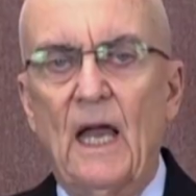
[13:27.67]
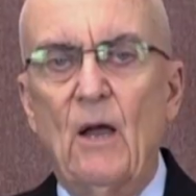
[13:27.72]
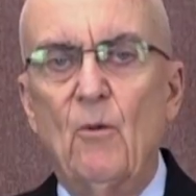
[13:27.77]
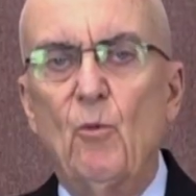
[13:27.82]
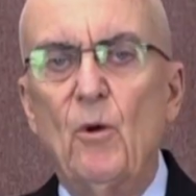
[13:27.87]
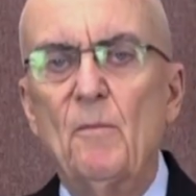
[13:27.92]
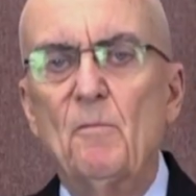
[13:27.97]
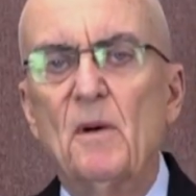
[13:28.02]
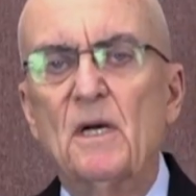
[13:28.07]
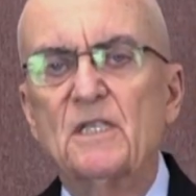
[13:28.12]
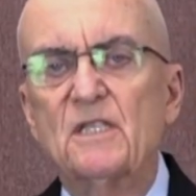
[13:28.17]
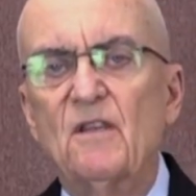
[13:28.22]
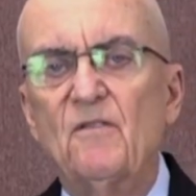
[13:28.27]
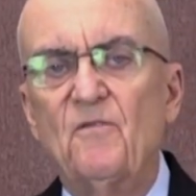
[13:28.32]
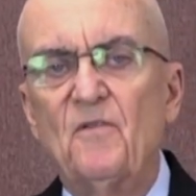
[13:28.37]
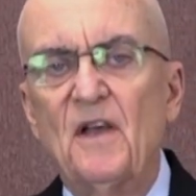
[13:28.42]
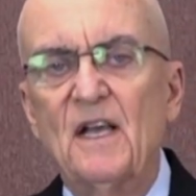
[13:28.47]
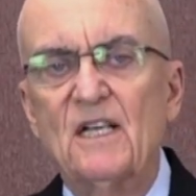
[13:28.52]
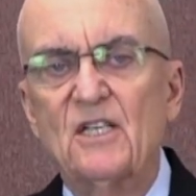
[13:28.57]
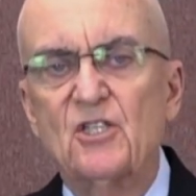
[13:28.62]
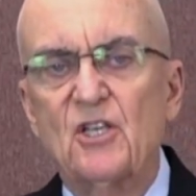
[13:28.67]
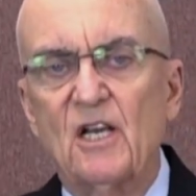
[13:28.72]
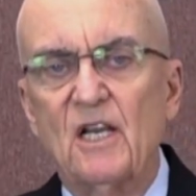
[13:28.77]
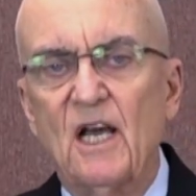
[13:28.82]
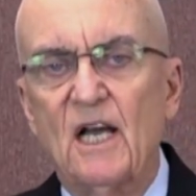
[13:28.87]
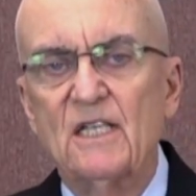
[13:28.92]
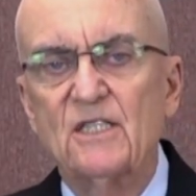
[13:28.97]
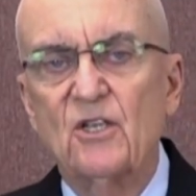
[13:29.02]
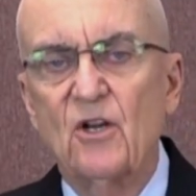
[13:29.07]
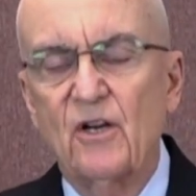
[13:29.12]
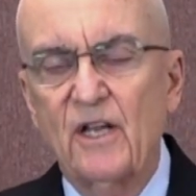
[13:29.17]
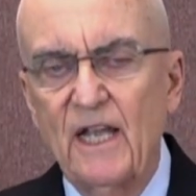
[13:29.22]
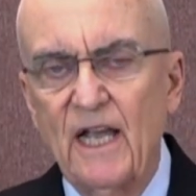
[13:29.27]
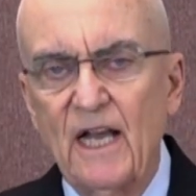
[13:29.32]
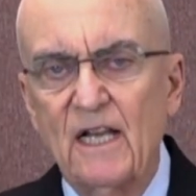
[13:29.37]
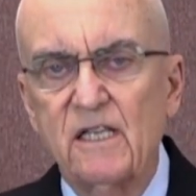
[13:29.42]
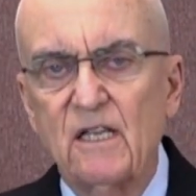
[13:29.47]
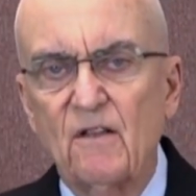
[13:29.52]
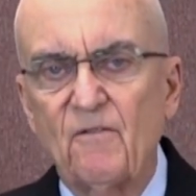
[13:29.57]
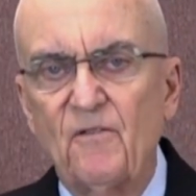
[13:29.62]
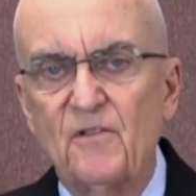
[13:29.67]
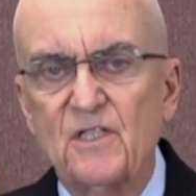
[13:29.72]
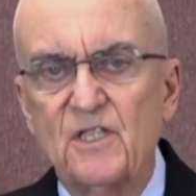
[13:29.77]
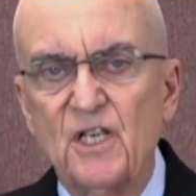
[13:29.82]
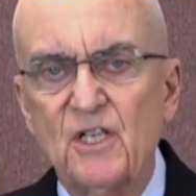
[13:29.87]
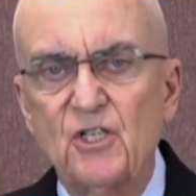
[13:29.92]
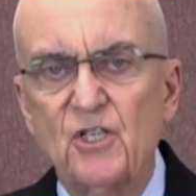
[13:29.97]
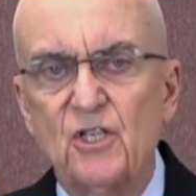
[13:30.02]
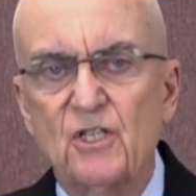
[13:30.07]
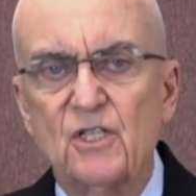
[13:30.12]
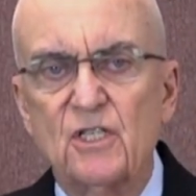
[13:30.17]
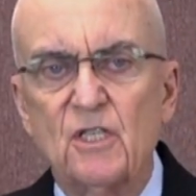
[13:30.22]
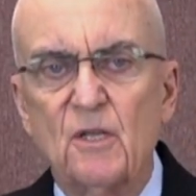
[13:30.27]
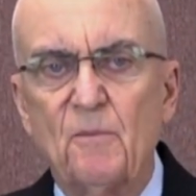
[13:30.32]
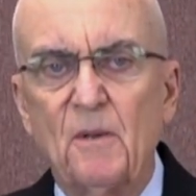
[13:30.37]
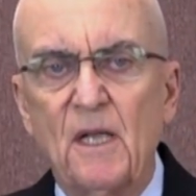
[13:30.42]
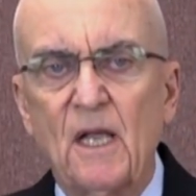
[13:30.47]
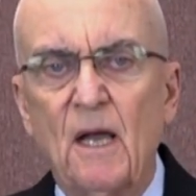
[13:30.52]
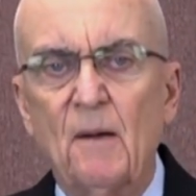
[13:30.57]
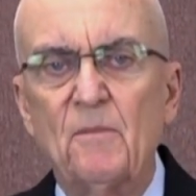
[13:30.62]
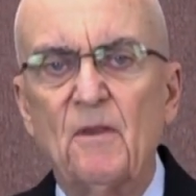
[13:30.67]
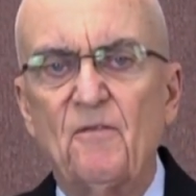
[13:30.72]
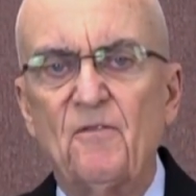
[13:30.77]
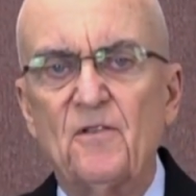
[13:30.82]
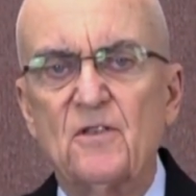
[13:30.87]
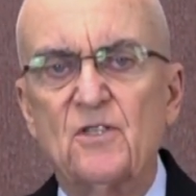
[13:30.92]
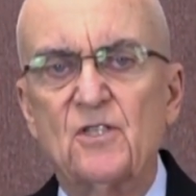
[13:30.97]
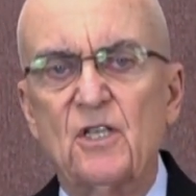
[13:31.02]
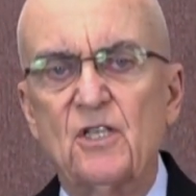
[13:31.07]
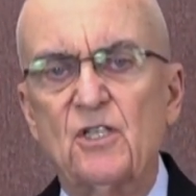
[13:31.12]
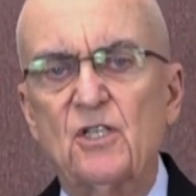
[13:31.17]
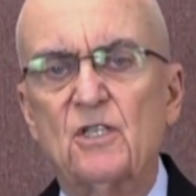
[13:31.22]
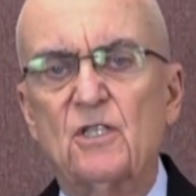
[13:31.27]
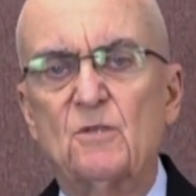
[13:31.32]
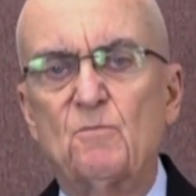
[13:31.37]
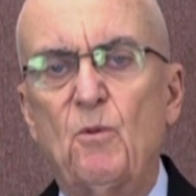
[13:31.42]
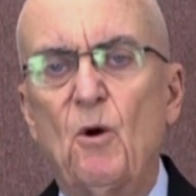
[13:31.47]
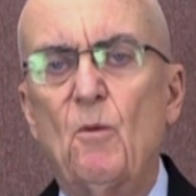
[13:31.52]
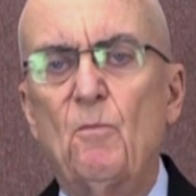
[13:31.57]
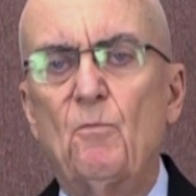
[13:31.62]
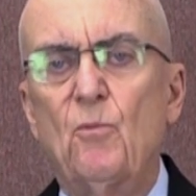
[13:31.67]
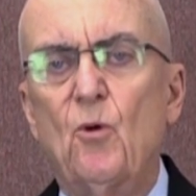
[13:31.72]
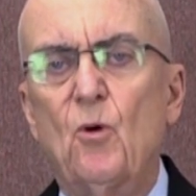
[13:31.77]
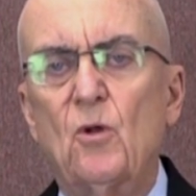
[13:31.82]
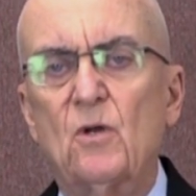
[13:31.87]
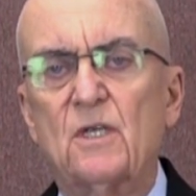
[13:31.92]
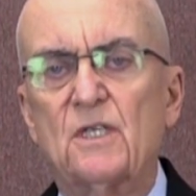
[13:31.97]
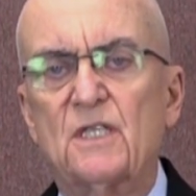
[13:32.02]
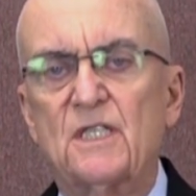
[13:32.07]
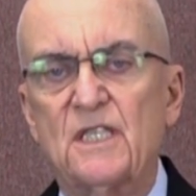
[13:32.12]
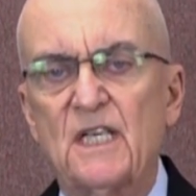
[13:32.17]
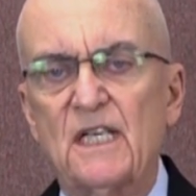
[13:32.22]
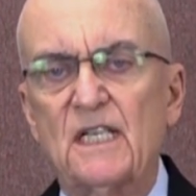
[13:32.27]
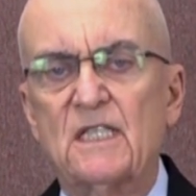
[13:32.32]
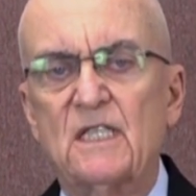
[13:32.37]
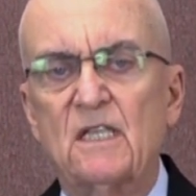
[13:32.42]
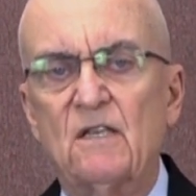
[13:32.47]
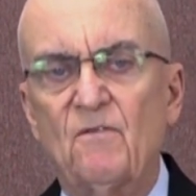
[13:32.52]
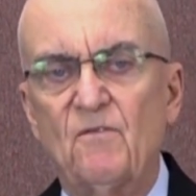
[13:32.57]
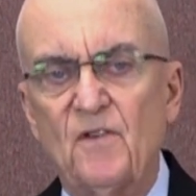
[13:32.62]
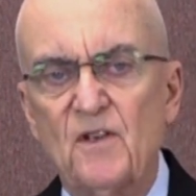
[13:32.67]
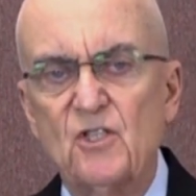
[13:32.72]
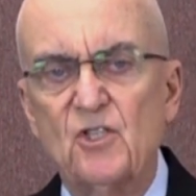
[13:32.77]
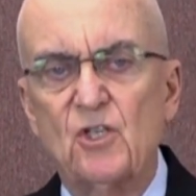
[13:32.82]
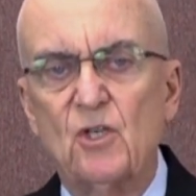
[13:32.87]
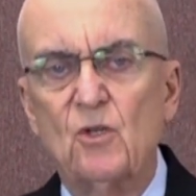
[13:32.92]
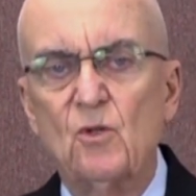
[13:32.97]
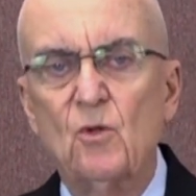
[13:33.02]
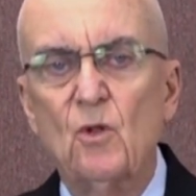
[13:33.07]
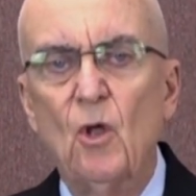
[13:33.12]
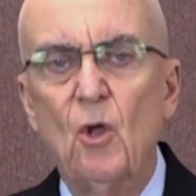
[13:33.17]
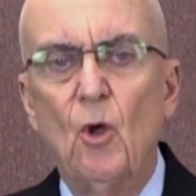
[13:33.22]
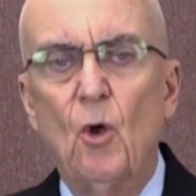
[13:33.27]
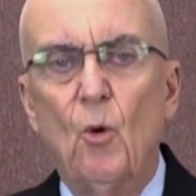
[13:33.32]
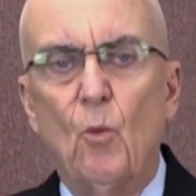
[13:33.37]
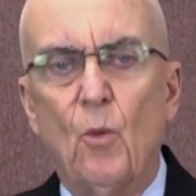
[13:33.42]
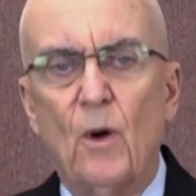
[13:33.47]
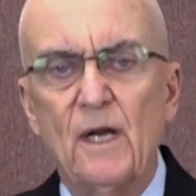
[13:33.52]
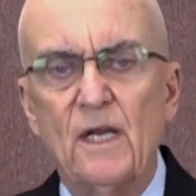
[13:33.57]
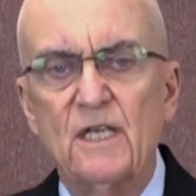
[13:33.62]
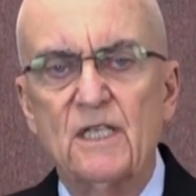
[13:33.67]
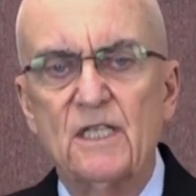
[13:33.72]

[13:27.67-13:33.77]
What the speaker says: And we must evangelize our Catholic physicians to become the physicians Pope Paul VI envisioned when he